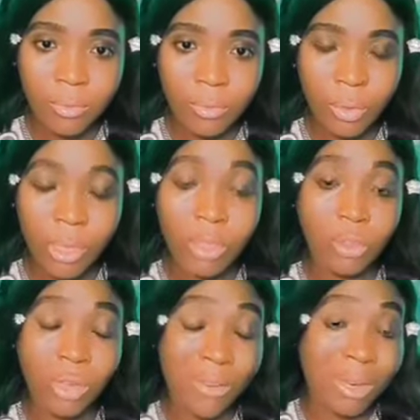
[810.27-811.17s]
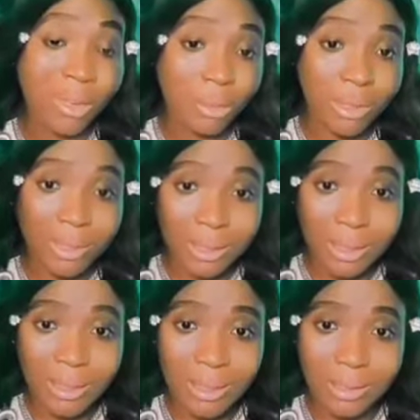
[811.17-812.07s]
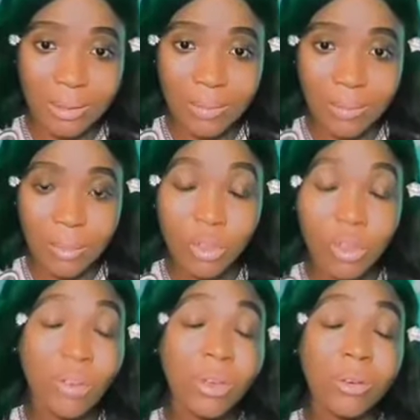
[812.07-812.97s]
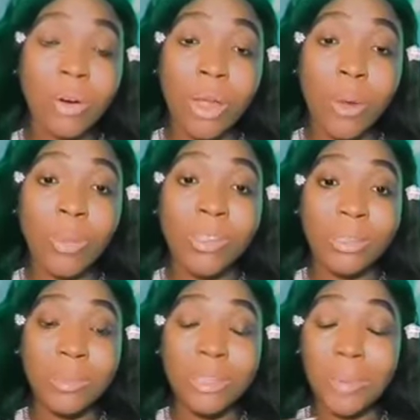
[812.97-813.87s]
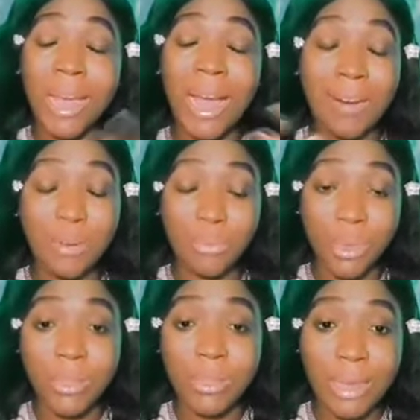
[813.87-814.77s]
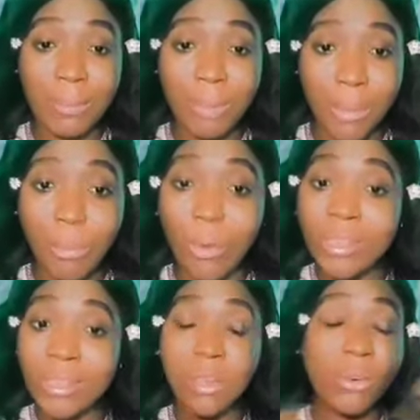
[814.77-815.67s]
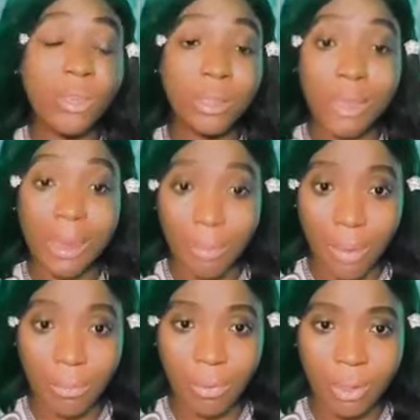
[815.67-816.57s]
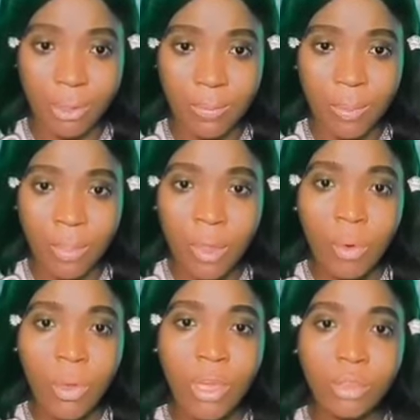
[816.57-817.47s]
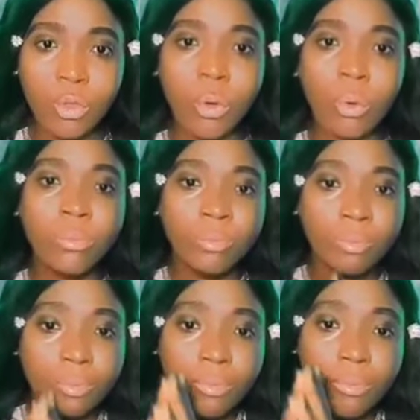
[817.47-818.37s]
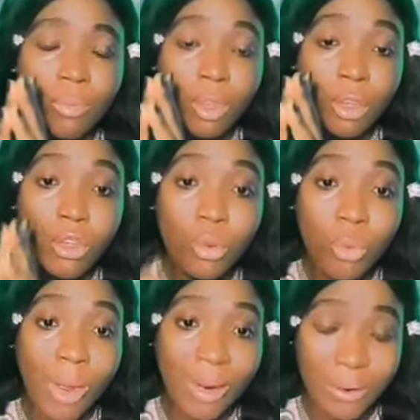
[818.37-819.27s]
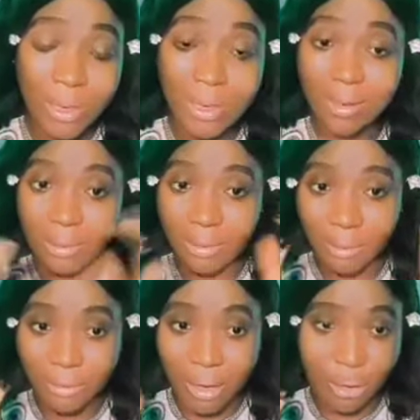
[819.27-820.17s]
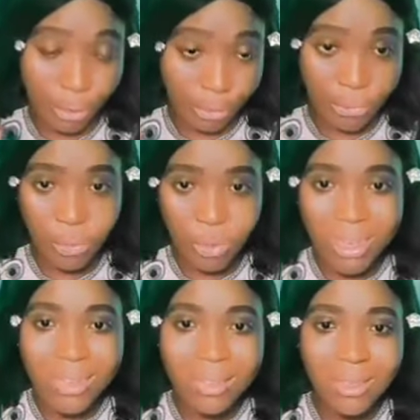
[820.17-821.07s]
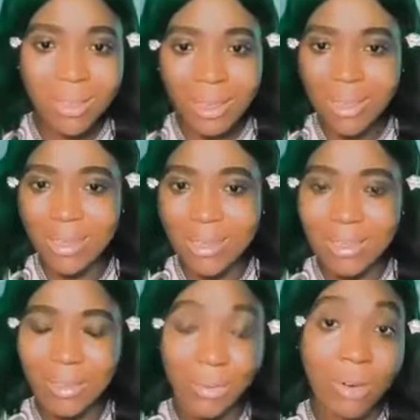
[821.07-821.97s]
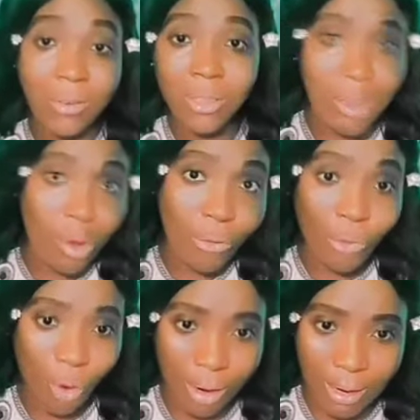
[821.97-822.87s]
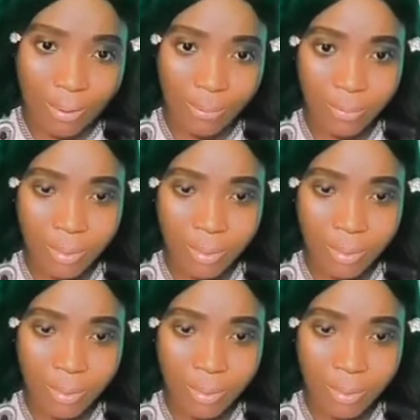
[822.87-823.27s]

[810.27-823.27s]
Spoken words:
Okay, so that you can understand that. Sorry, what it means by aggravating their pain points, increasing their pain points. Okay, so you will agree that the value of food is seen in the severity of hunger.